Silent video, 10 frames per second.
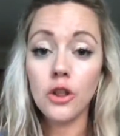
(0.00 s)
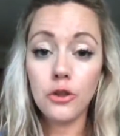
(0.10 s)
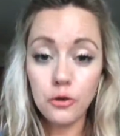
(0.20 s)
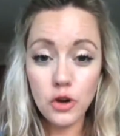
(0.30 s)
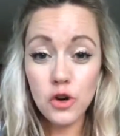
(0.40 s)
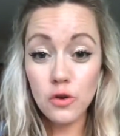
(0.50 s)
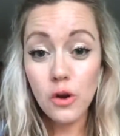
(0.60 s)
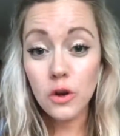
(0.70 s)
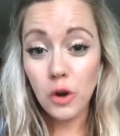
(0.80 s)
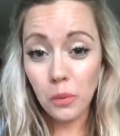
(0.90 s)
through
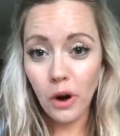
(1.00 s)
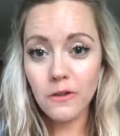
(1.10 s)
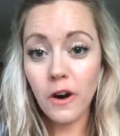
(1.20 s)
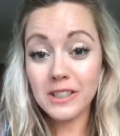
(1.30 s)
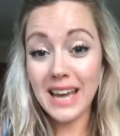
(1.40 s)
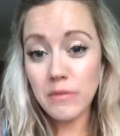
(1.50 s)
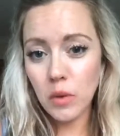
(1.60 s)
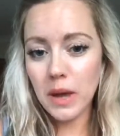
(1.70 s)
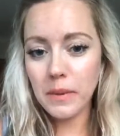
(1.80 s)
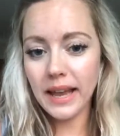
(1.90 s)
your profile to get more
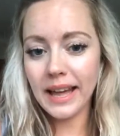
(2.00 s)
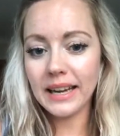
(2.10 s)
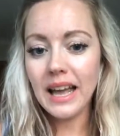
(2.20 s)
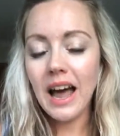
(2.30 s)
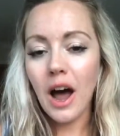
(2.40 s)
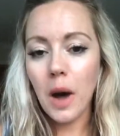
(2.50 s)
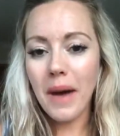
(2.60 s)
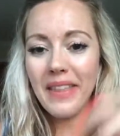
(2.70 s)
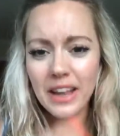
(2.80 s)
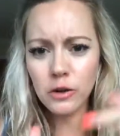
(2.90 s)
people in.
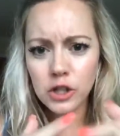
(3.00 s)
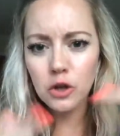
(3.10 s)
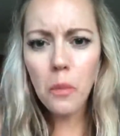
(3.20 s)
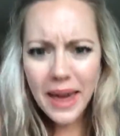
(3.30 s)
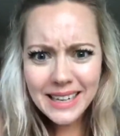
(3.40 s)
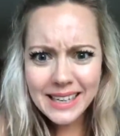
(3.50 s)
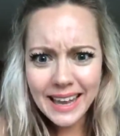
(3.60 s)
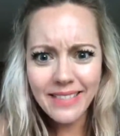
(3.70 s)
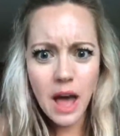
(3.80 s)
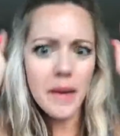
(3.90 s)
And then also you're
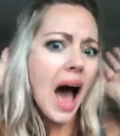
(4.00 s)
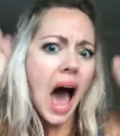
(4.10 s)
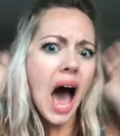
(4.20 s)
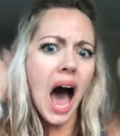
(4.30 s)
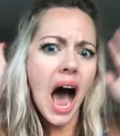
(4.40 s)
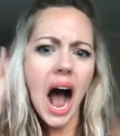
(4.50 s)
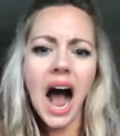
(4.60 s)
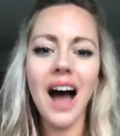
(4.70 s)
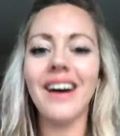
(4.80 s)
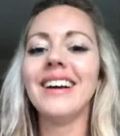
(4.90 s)
pixeling them.
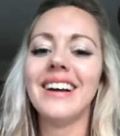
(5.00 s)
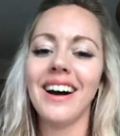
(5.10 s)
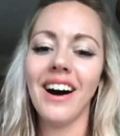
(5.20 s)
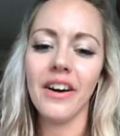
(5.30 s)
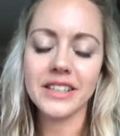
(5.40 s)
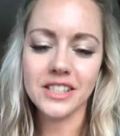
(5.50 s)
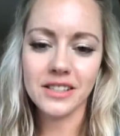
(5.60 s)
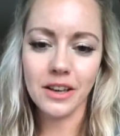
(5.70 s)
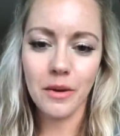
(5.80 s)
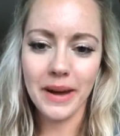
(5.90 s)
Ah! Oh, it's just
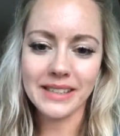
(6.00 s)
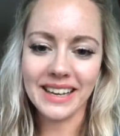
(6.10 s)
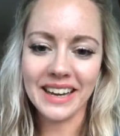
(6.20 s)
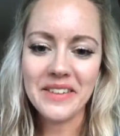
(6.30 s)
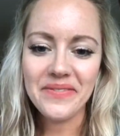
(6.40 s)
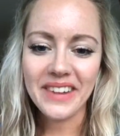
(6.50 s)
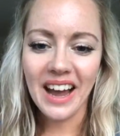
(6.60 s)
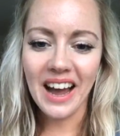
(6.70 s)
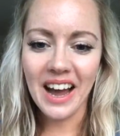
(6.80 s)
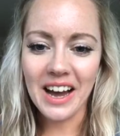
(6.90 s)
so amazing.
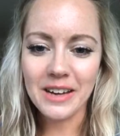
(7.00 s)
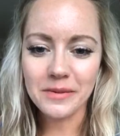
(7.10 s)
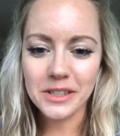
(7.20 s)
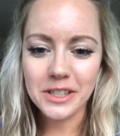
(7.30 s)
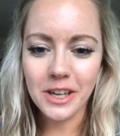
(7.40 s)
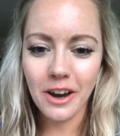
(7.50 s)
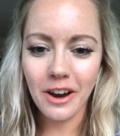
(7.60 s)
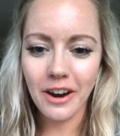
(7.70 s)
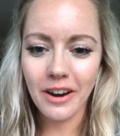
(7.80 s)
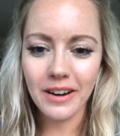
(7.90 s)

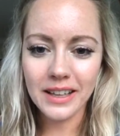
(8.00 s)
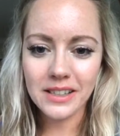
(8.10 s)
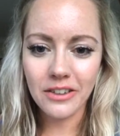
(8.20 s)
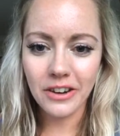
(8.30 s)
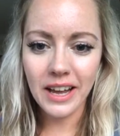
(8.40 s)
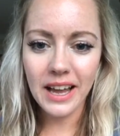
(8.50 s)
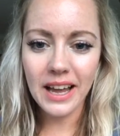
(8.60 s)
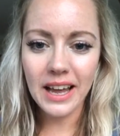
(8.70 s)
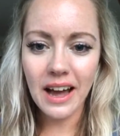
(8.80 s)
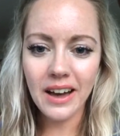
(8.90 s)
So let's go through
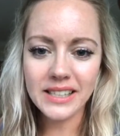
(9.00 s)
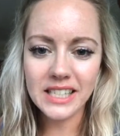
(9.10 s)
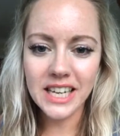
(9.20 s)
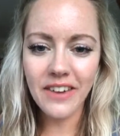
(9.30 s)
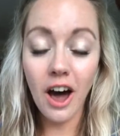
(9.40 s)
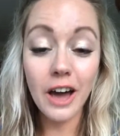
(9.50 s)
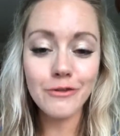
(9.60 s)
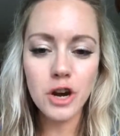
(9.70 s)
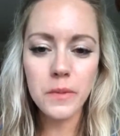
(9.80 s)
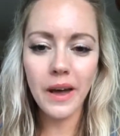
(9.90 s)
here. Hi, Sanjeev. Hi,
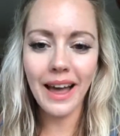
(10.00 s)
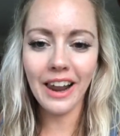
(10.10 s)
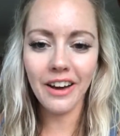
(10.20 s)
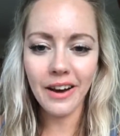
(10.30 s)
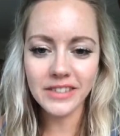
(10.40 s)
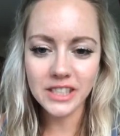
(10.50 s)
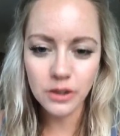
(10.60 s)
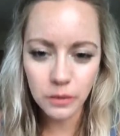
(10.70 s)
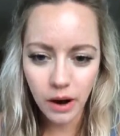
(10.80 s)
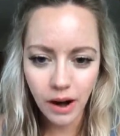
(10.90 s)
Rupert. Hello. Haven't seen you
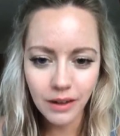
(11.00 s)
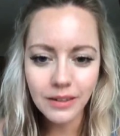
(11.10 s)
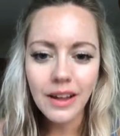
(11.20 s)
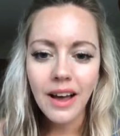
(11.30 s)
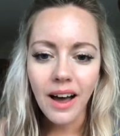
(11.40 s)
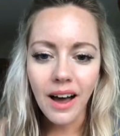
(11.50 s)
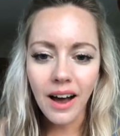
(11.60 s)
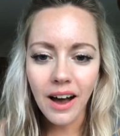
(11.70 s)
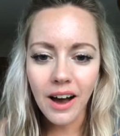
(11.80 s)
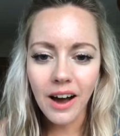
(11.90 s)
in a
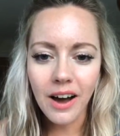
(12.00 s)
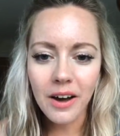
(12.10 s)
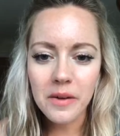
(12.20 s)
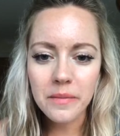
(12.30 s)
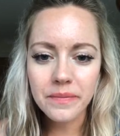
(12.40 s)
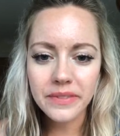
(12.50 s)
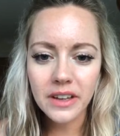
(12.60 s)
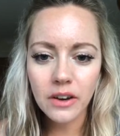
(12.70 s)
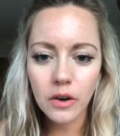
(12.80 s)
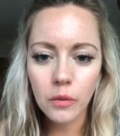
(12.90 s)
while.
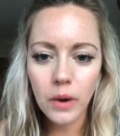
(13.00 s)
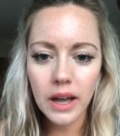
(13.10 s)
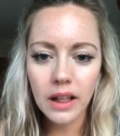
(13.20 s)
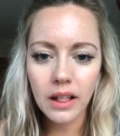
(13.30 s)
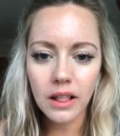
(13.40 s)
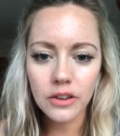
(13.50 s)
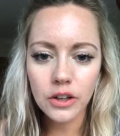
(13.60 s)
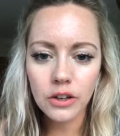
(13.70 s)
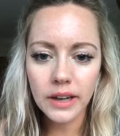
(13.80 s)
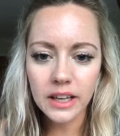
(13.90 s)
Will
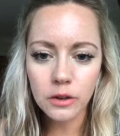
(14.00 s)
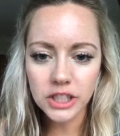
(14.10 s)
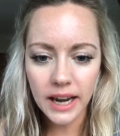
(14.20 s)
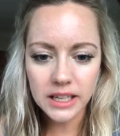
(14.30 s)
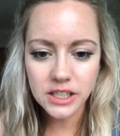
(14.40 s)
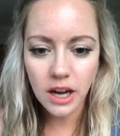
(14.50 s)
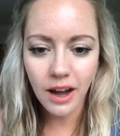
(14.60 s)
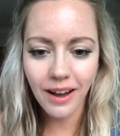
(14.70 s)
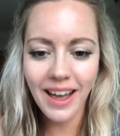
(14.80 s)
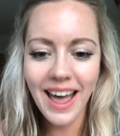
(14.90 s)
you link your challenge?
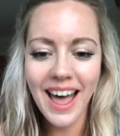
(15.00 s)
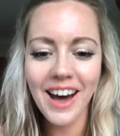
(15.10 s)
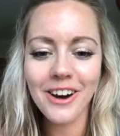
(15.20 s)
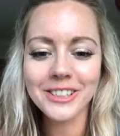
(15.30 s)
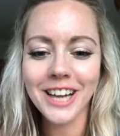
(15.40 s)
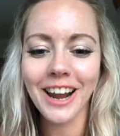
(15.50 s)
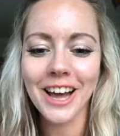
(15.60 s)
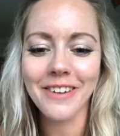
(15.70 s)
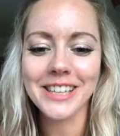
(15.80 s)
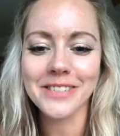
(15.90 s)
Or shall I
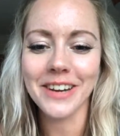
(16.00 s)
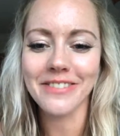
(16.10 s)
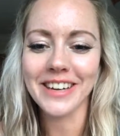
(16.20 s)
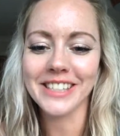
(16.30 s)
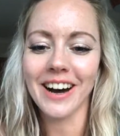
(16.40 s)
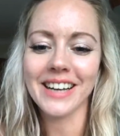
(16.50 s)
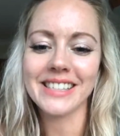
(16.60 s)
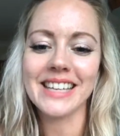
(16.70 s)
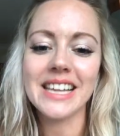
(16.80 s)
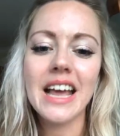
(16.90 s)
wait to be
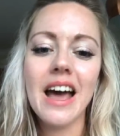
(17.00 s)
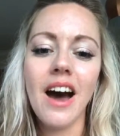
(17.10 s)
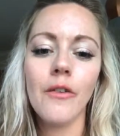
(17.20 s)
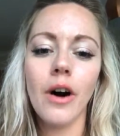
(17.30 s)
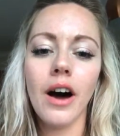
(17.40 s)
retargeted? What